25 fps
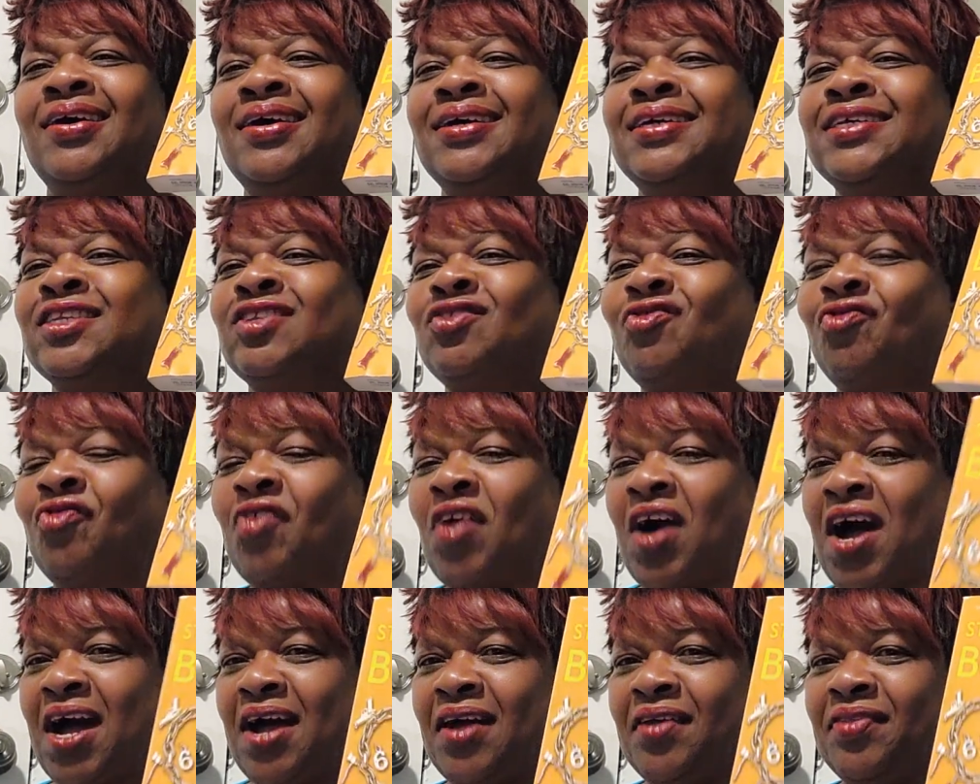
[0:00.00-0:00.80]
his
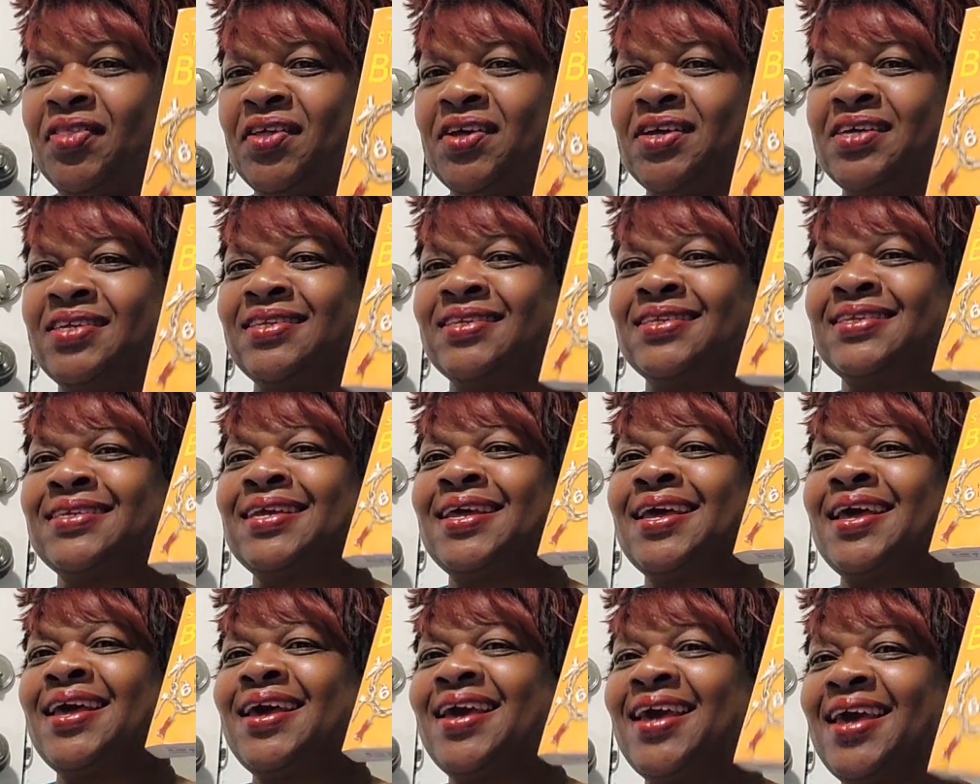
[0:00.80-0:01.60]
father's
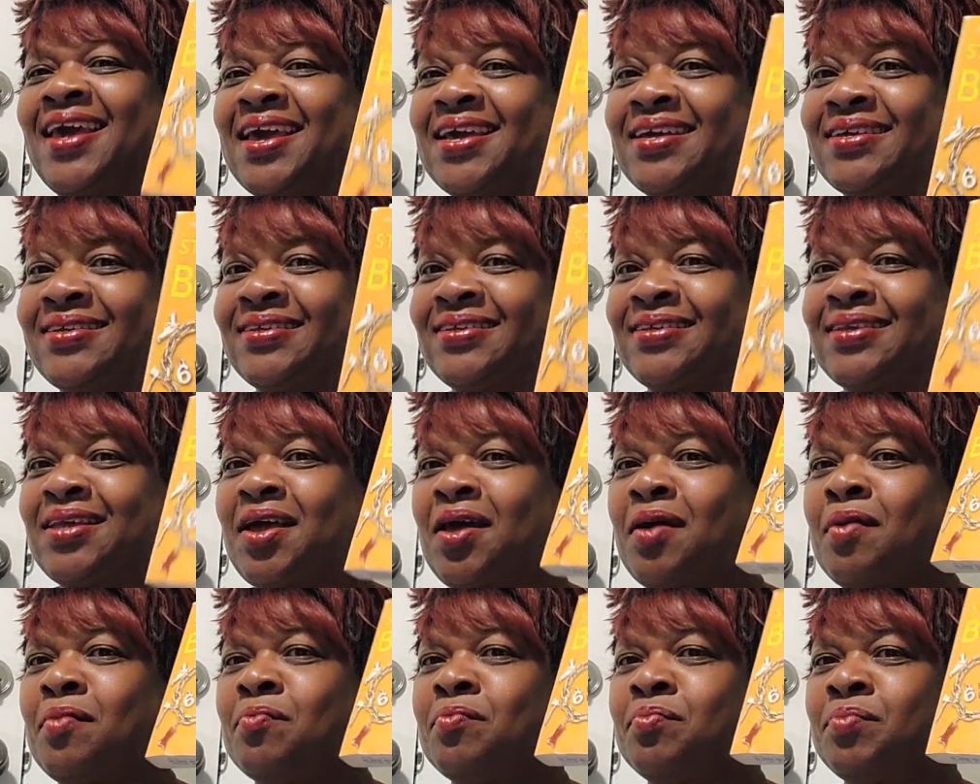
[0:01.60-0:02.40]
ex
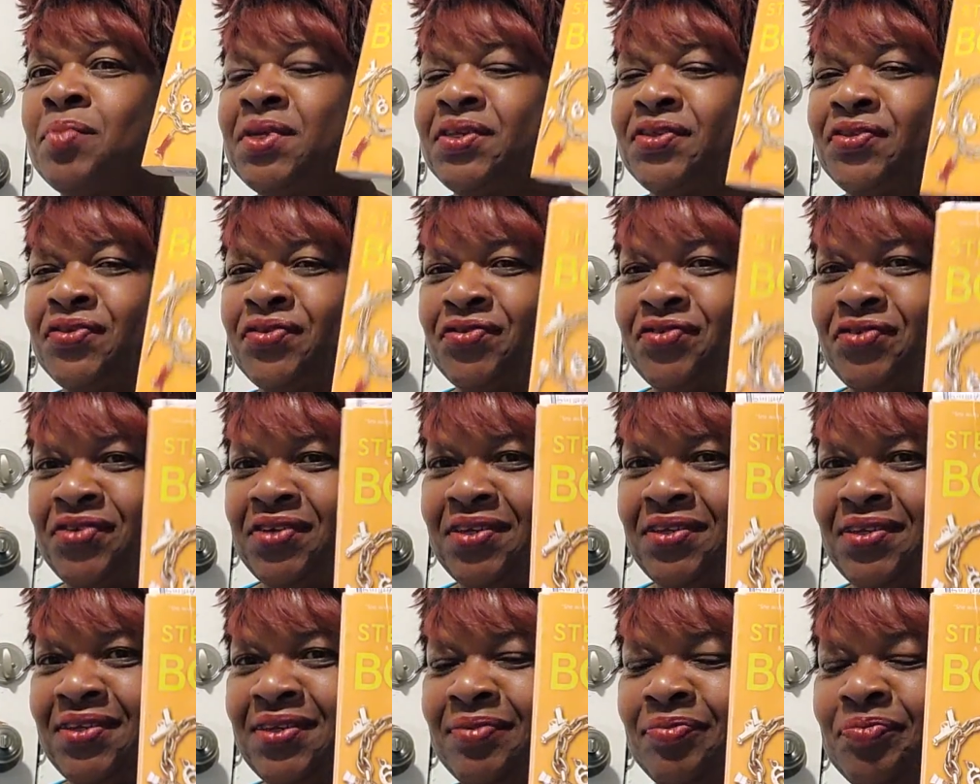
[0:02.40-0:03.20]

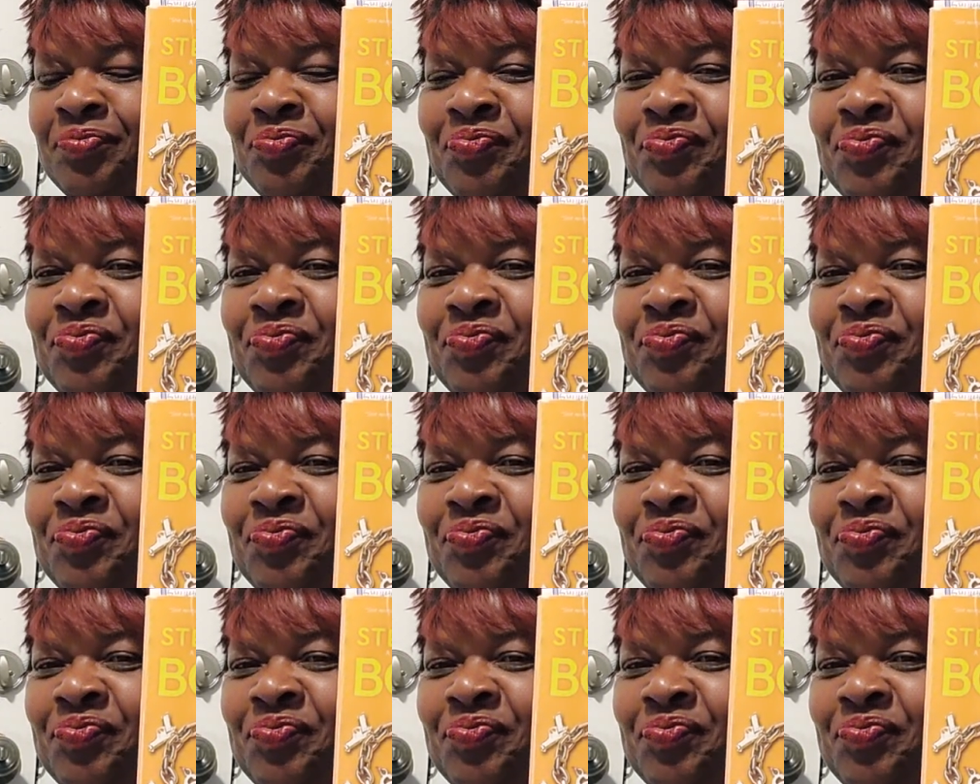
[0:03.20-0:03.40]
mistress,